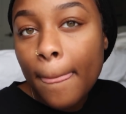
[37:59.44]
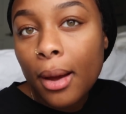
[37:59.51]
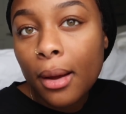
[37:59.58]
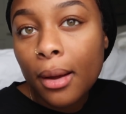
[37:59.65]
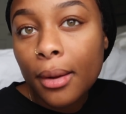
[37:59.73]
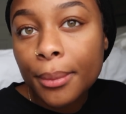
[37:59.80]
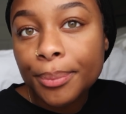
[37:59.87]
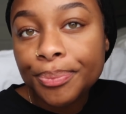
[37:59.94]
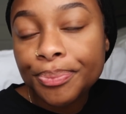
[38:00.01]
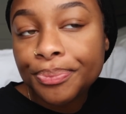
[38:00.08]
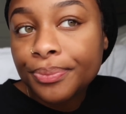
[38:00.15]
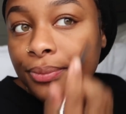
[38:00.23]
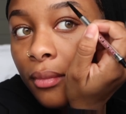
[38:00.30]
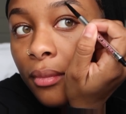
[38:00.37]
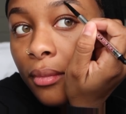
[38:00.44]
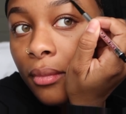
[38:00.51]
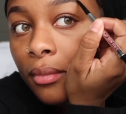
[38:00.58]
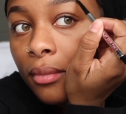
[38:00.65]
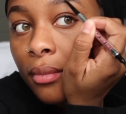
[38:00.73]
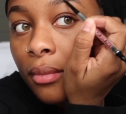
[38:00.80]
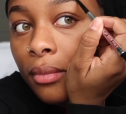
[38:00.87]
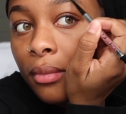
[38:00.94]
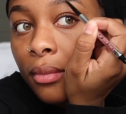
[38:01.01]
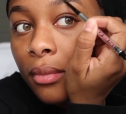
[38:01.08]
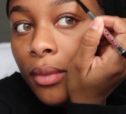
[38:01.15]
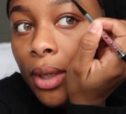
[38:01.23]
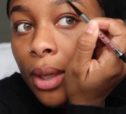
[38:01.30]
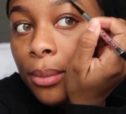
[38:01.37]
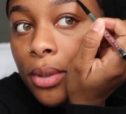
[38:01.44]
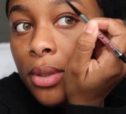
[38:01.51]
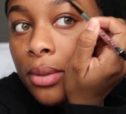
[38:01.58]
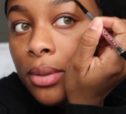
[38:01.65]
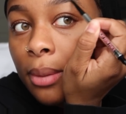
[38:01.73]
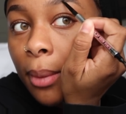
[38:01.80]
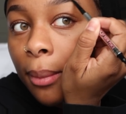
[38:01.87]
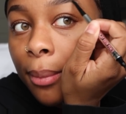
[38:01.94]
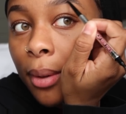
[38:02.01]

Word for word: um, I'm just using my